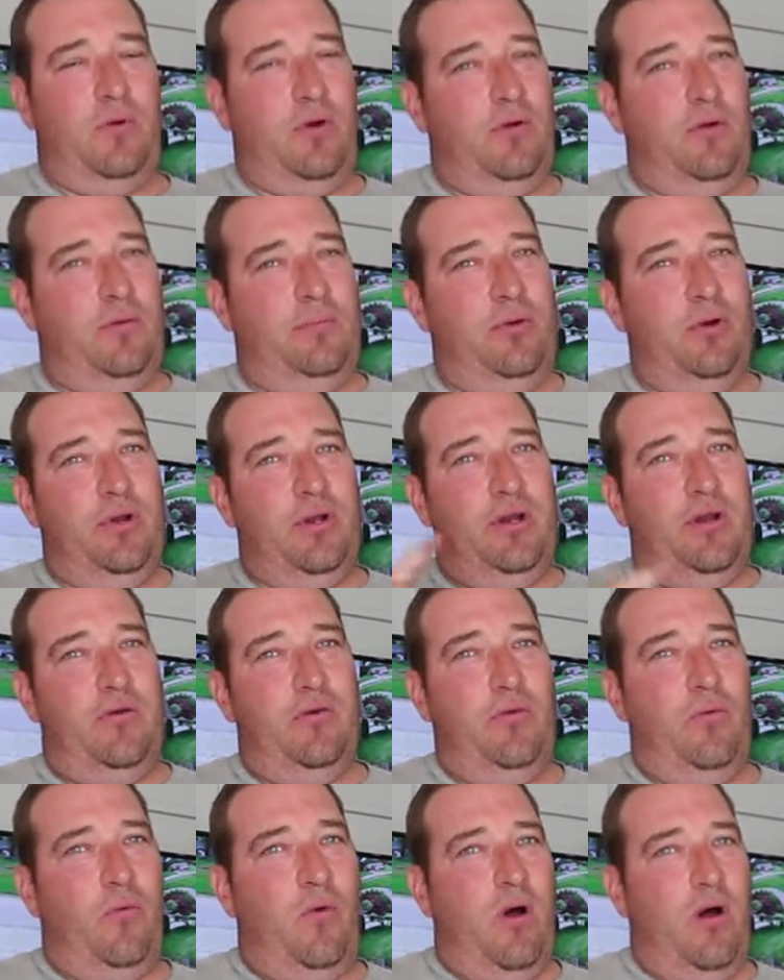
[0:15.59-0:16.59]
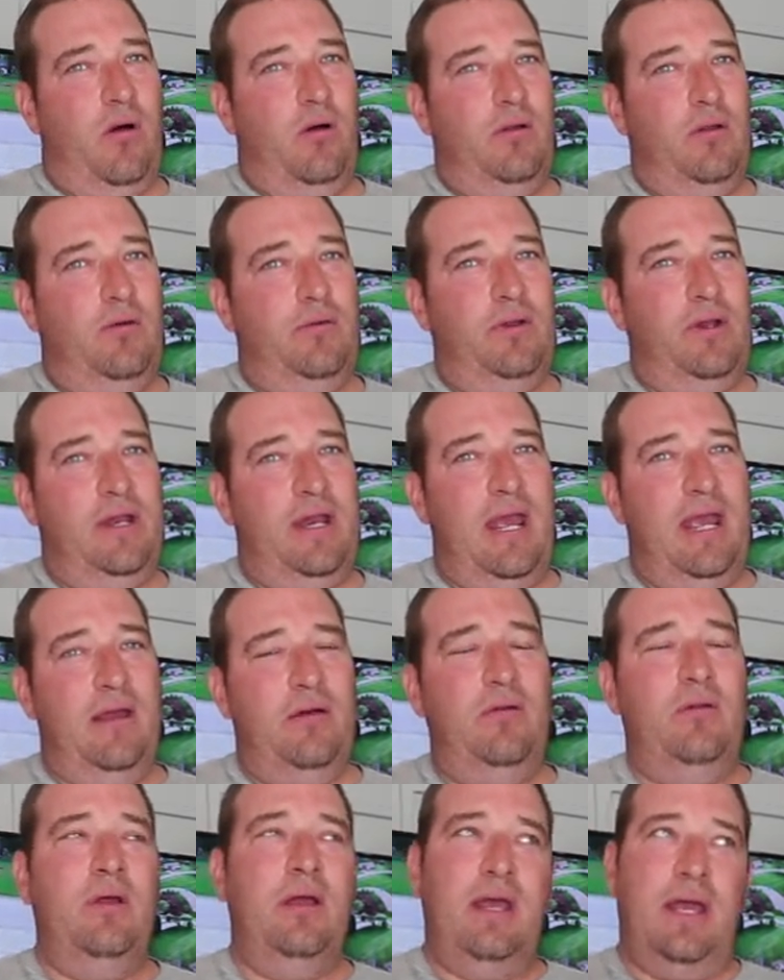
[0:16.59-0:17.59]
we're gonna put it on the wall on the
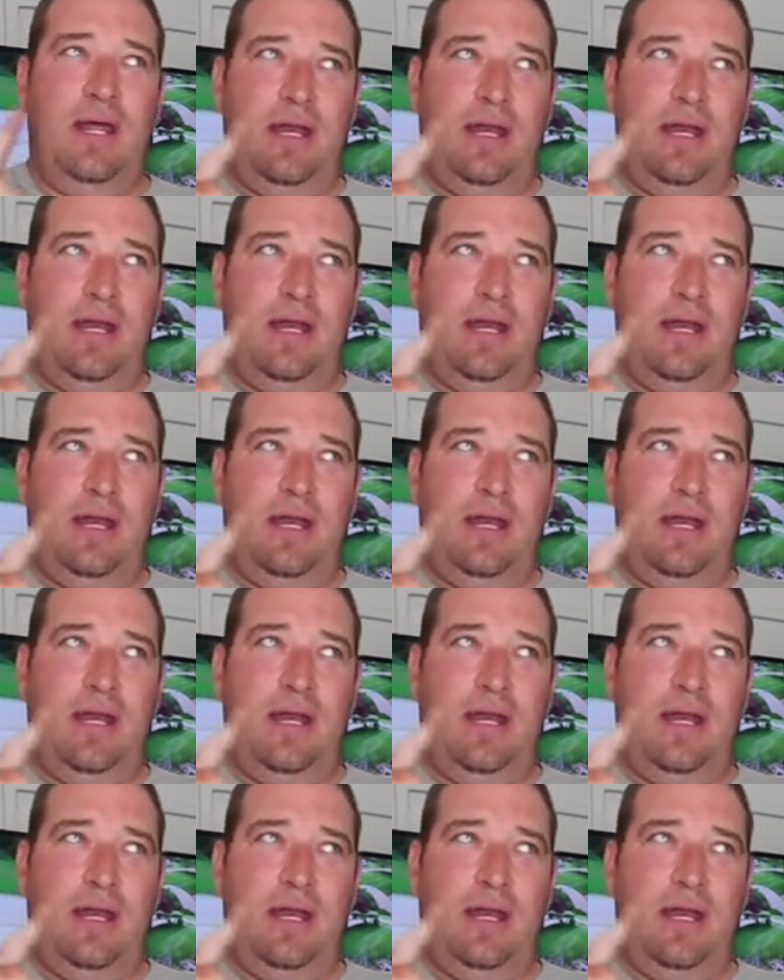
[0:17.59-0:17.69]
nail